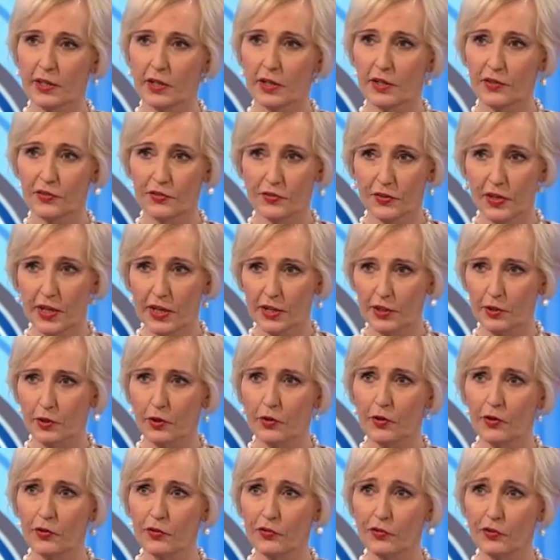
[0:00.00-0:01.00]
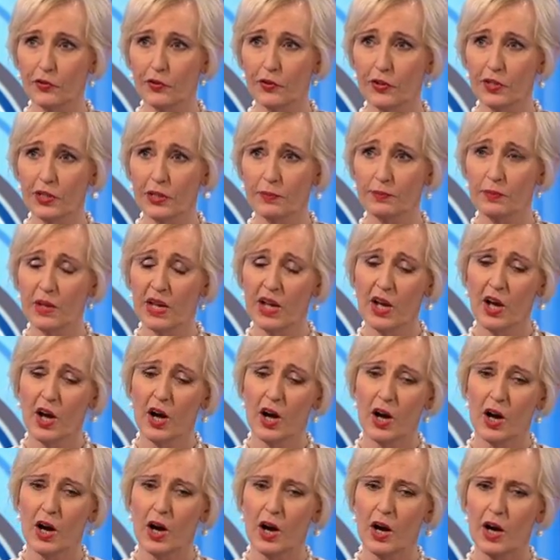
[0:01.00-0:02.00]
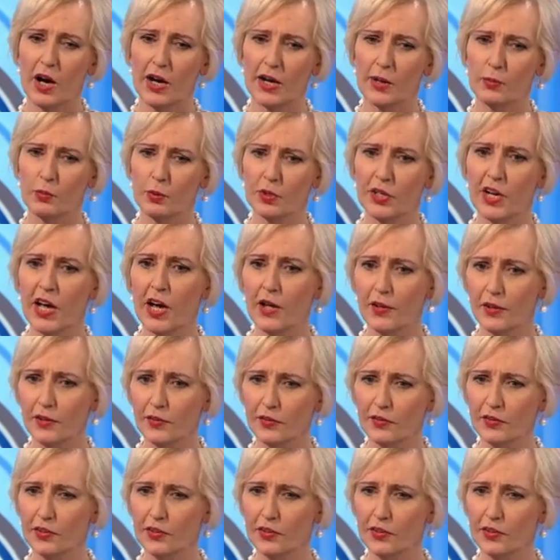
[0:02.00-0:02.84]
I started on this journey. I would now